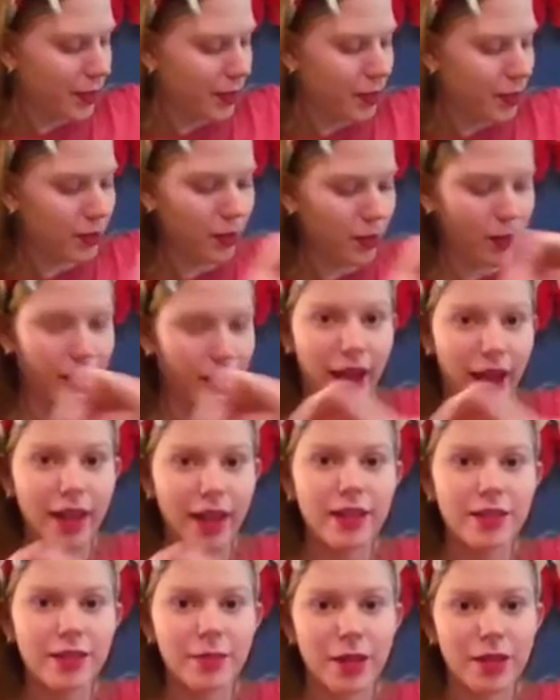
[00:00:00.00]
So
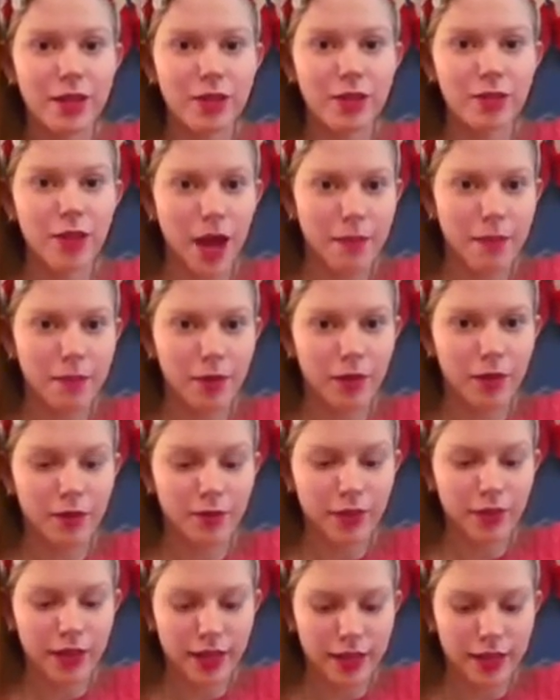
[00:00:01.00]
that is my scrapbook
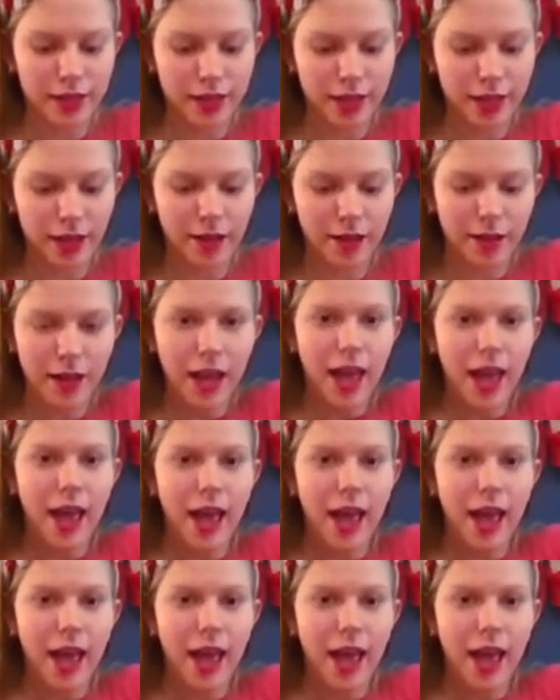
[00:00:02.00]
for this year.